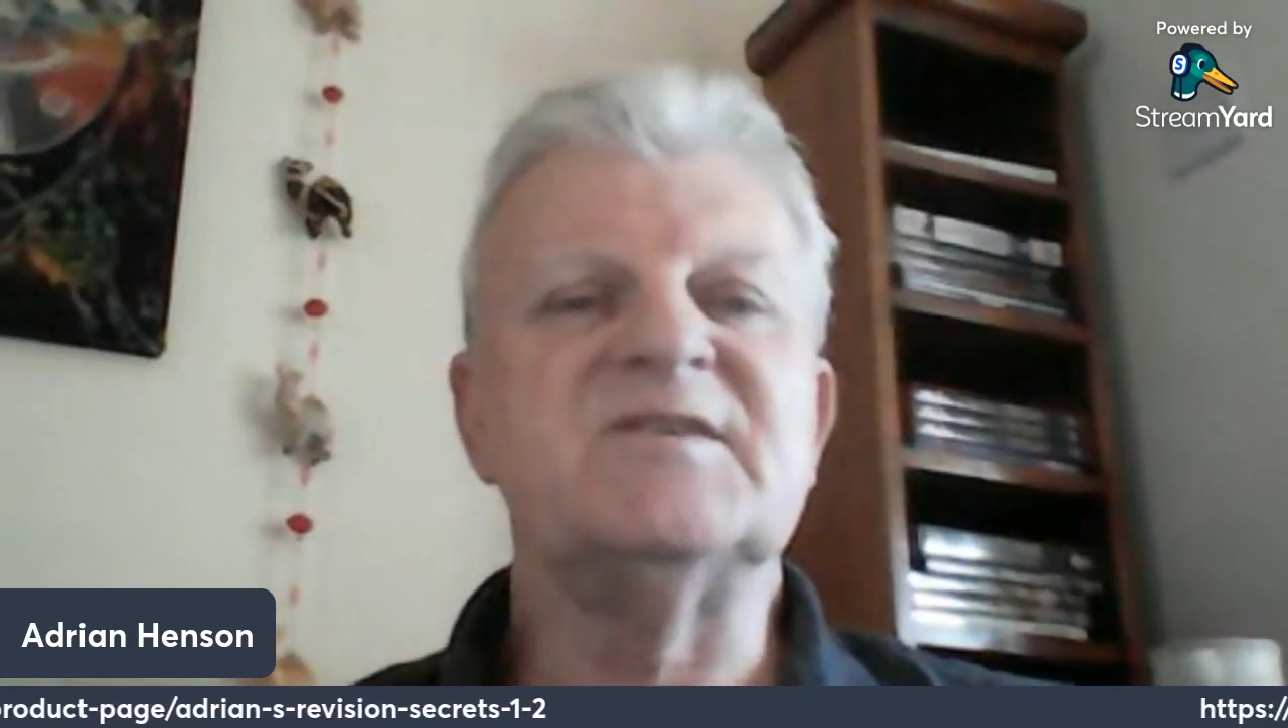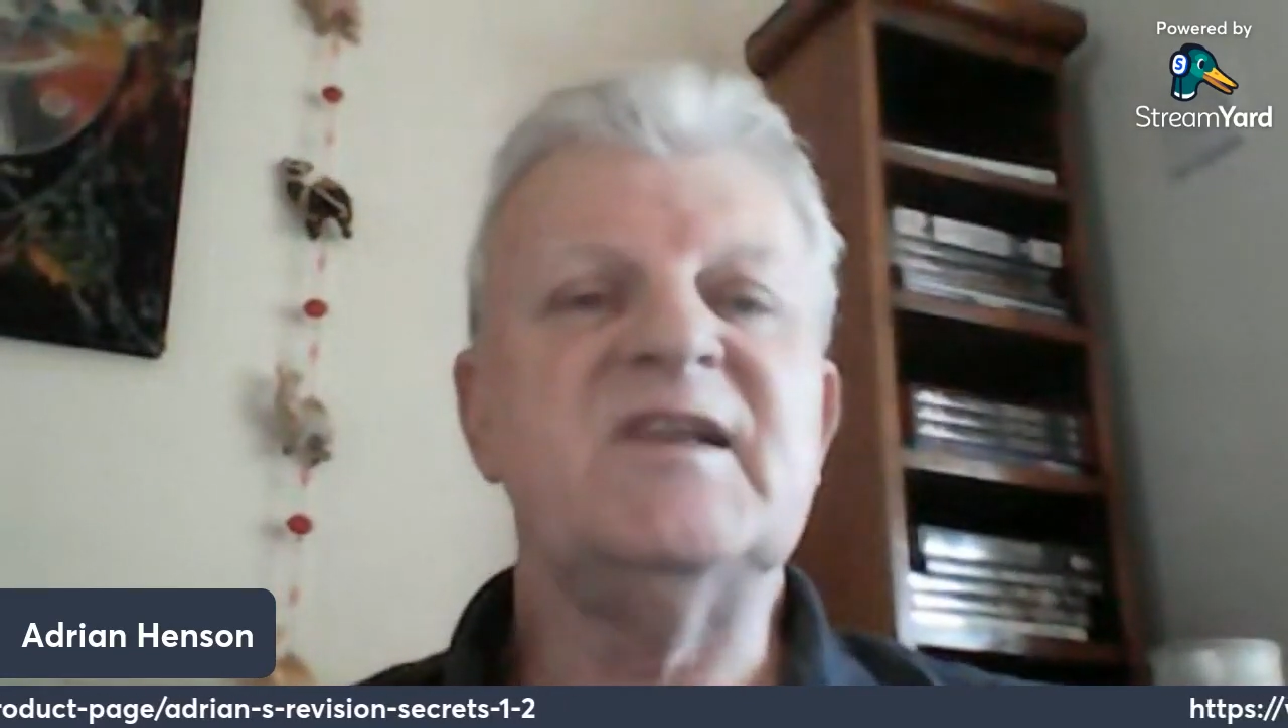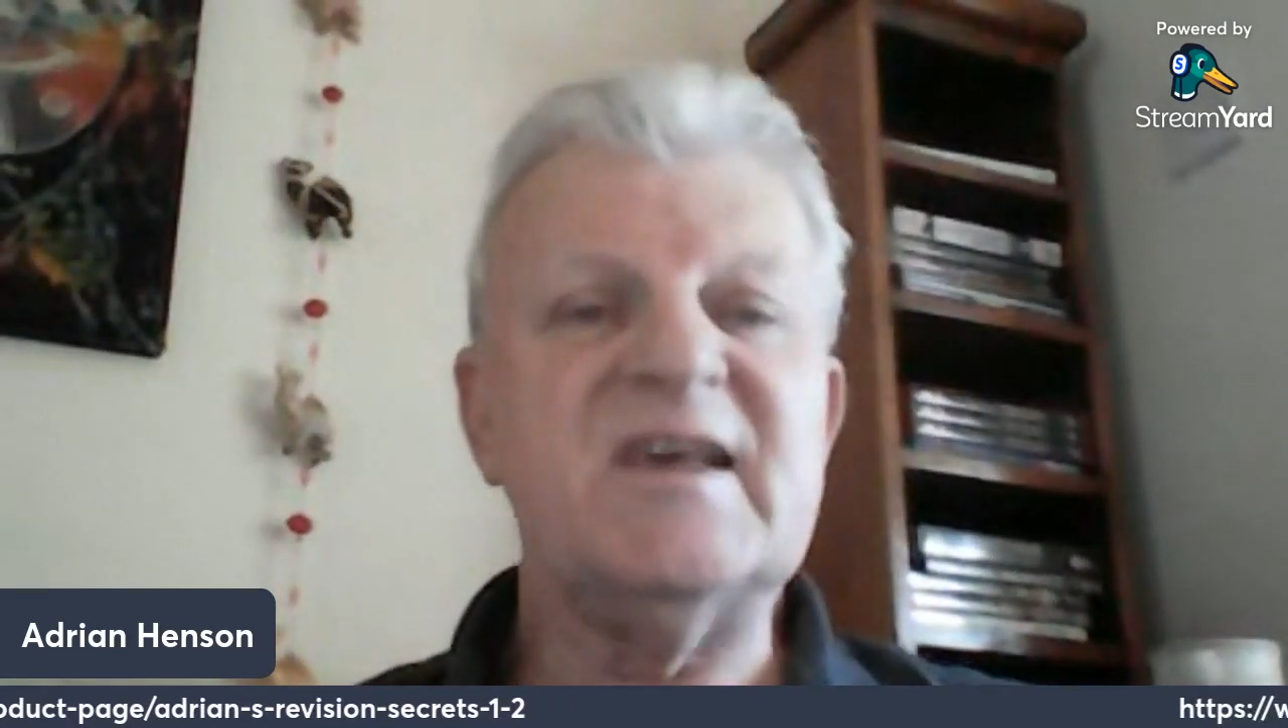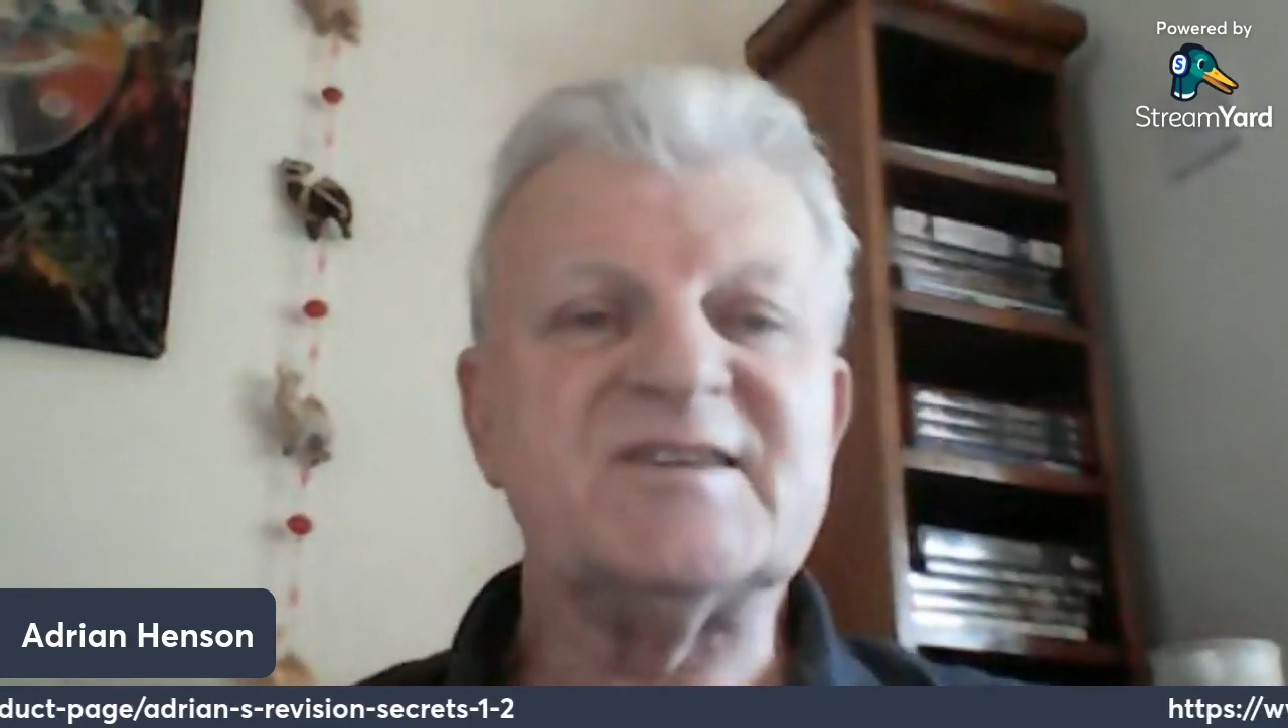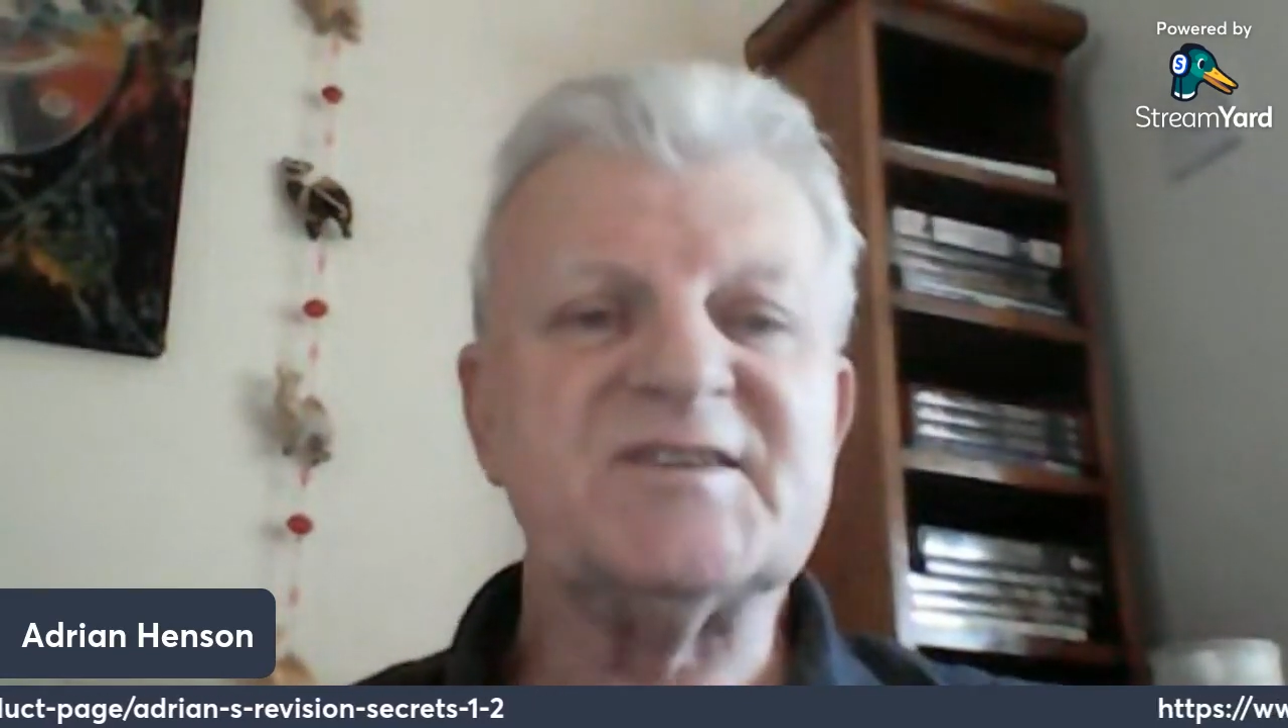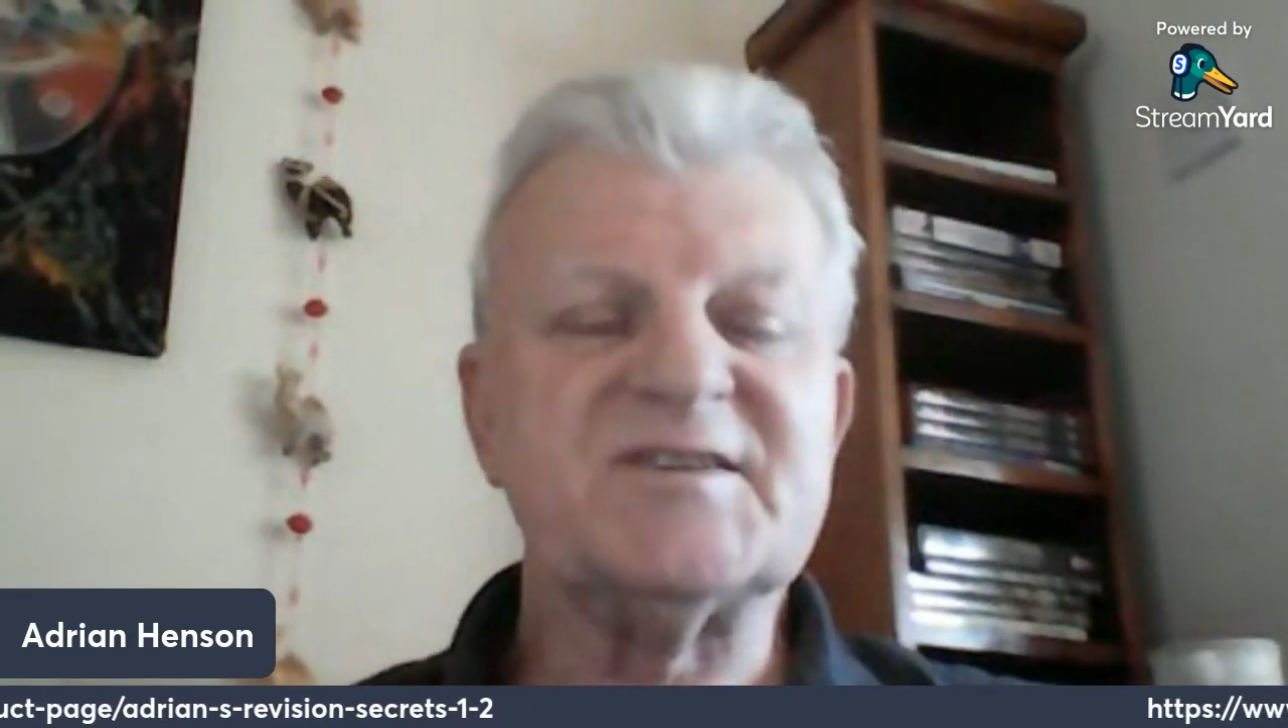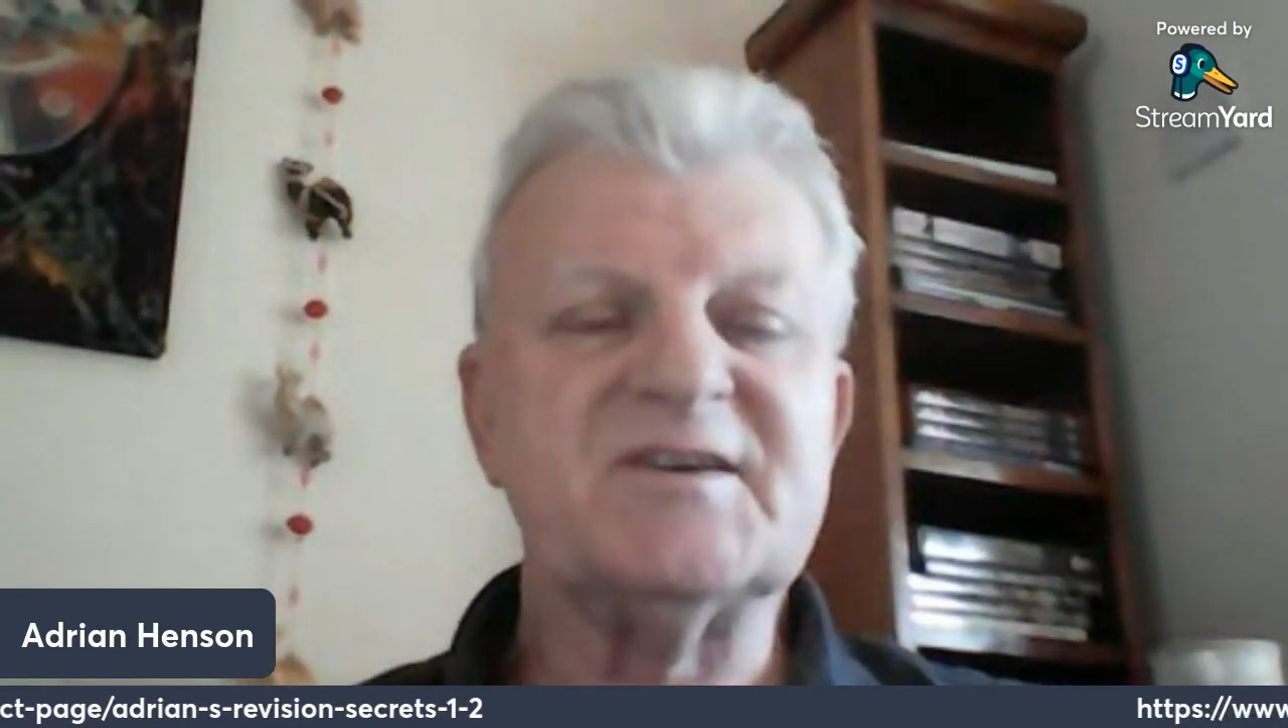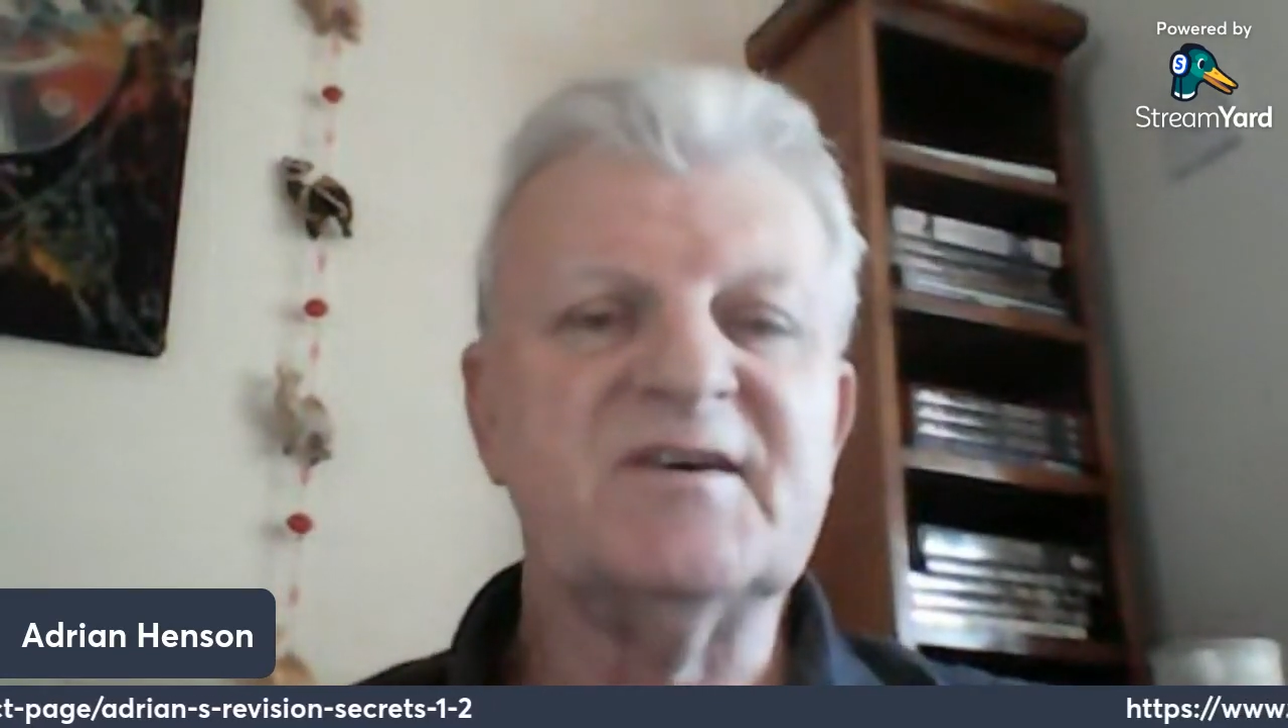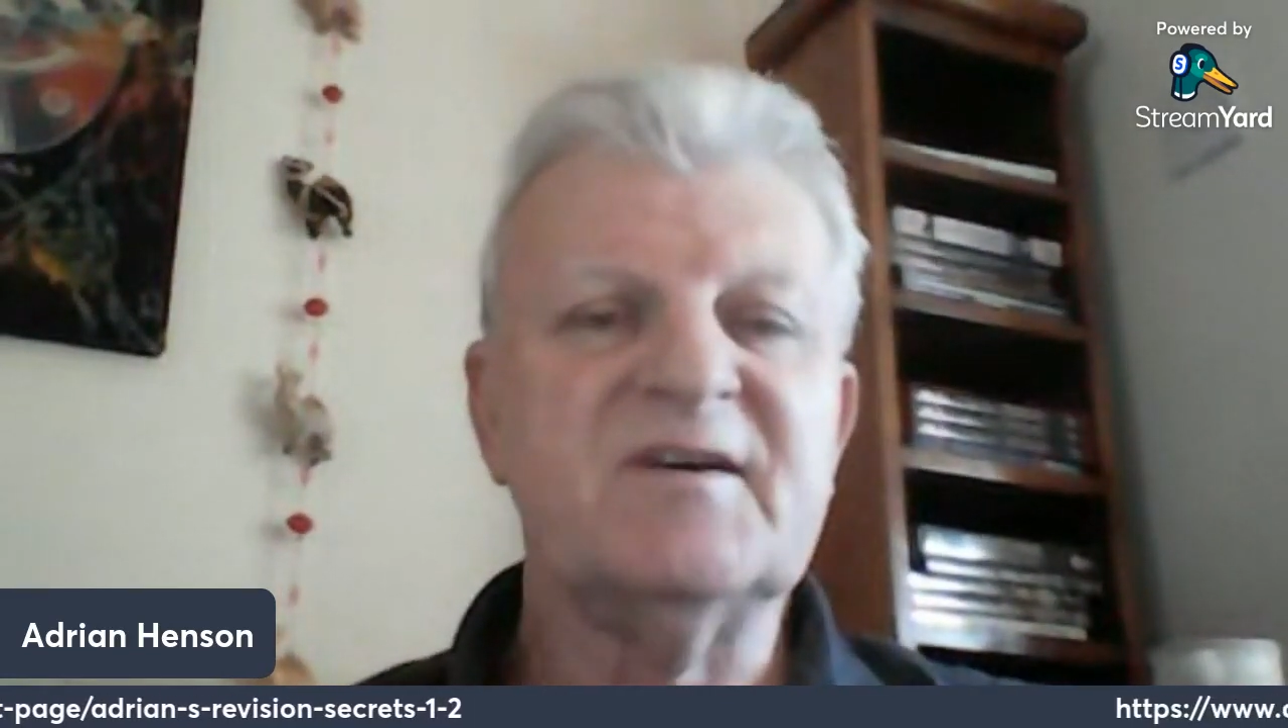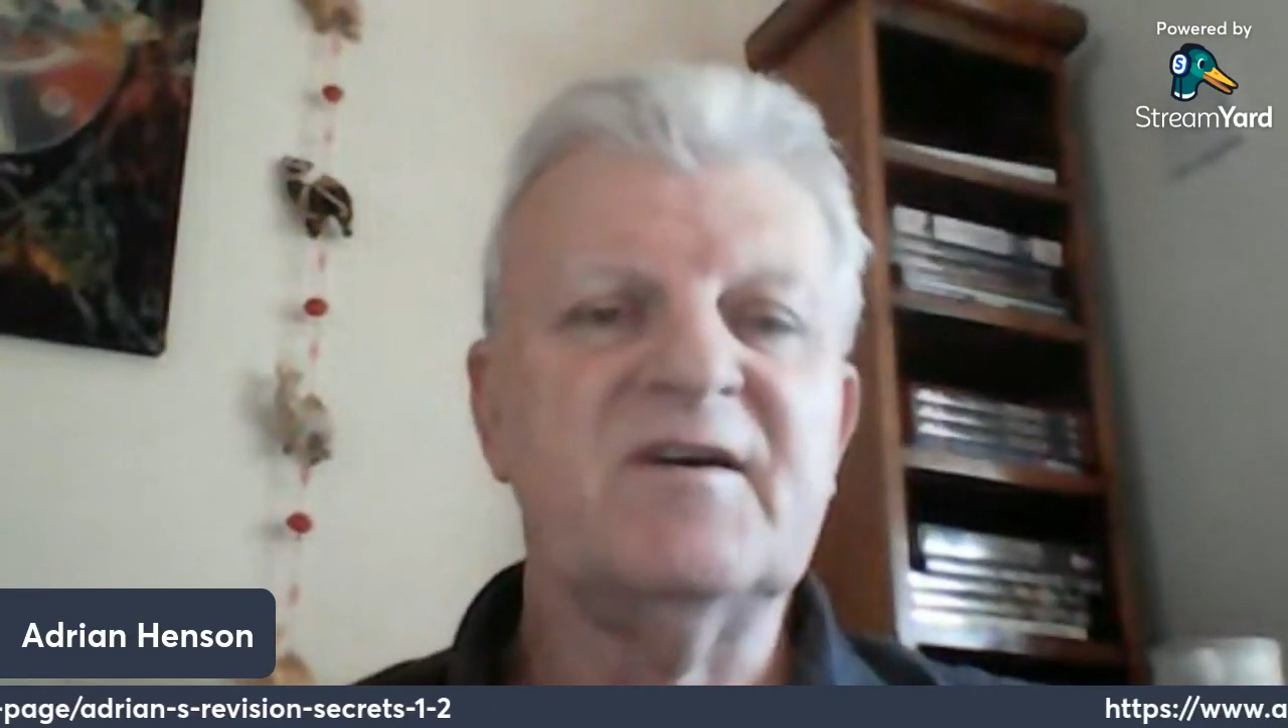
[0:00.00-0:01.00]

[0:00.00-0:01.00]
list